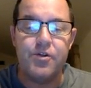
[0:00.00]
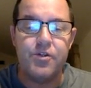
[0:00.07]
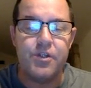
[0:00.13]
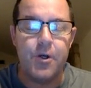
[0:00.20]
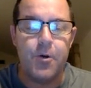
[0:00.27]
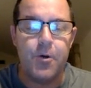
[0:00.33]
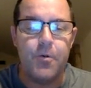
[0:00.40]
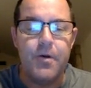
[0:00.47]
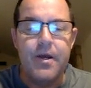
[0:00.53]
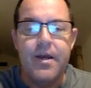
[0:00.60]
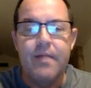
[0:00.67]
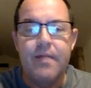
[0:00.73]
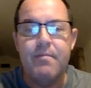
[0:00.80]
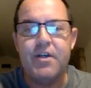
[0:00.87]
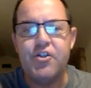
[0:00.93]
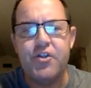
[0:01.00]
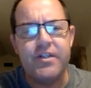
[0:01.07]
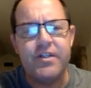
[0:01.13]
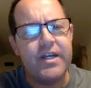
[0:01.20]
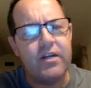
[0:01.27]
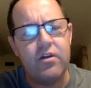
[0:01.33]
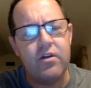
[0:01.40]
So make sure you
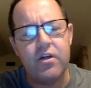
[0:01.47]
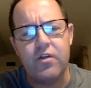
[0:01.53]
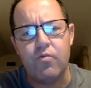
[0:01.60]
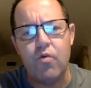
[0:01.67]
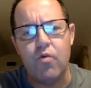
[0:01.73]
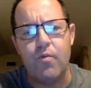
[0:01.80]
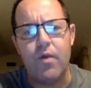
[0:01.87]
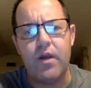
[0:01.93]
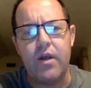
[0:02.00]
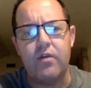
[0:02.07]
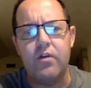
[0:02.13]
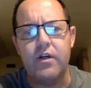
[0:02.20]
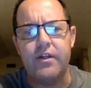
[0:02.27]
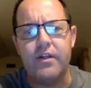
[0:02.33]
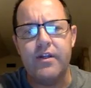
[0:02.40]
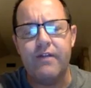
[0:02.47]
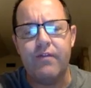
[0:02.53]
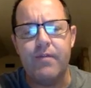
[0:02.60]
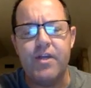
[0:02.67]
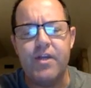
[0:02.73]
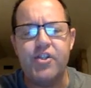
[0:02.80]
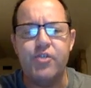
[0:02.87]
take a look at the rubric, look at the
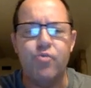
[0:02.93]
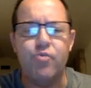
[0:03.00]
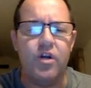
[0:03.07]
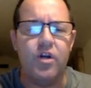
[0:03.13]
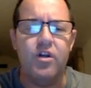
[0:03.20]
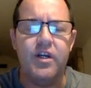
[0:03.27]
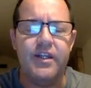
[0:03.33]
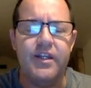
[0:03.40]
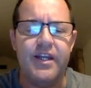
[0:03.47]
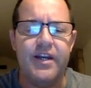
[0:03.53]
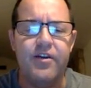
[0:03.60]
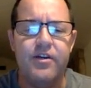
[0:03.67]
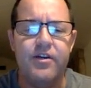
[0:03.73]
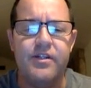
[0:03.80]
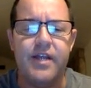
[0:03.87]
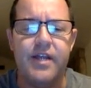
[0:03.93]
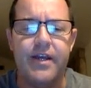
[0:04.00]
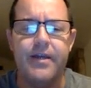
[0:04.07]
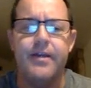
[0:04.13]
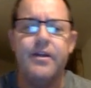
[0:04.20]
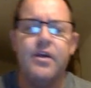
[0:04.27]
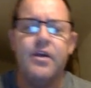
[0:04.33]
information. We're going to look at that here in a second.